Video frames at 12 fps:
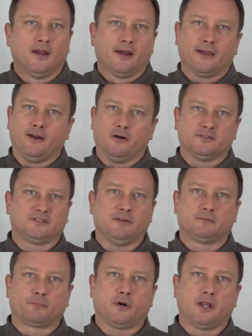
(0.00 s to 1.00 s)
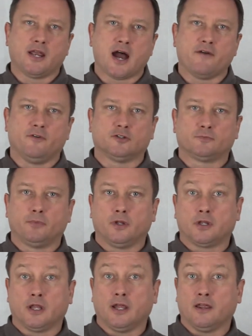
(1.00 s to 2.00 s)
it seems pretty obvious,
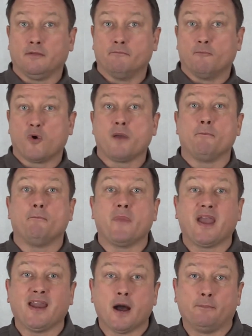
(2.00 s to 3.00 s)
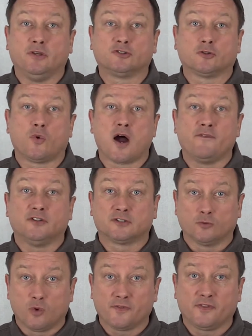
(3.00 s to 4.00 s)
but what may not be so
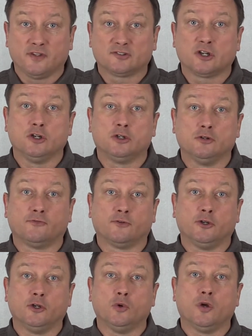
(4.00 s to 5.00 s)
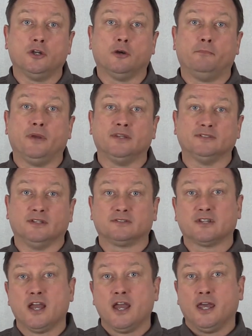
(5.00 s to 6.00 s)
obvious is what this can do for you and your
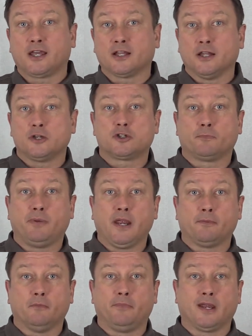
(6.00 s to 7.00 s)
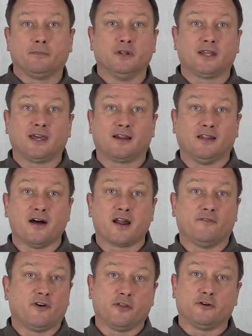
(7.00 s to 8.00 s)
business. It can let your people be able to get a
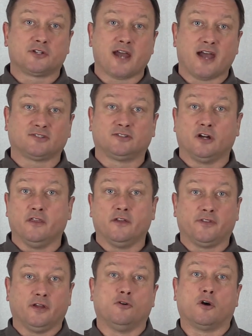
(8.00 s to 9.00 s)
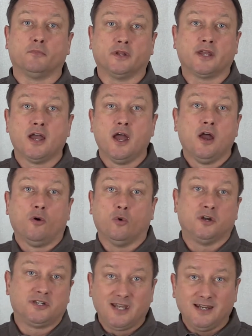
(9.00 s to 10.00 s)
lot of other tasks done that they normally
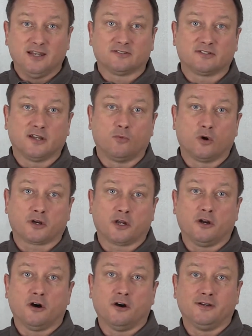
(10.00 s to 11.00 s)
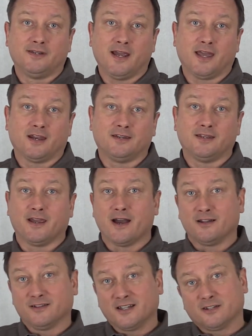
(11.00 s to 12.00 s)
were tediously working on day in and day
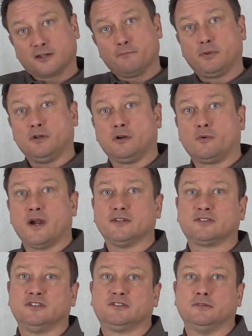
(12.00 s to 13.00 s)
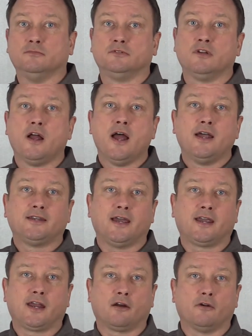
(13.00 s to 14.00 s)
out. Let the computerized systems
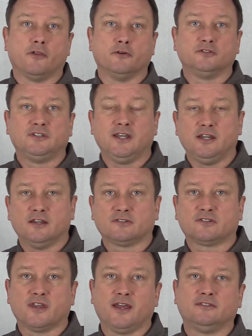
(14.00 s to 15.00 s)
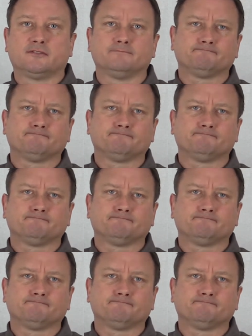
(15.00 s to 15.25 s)
take care of those tedious things.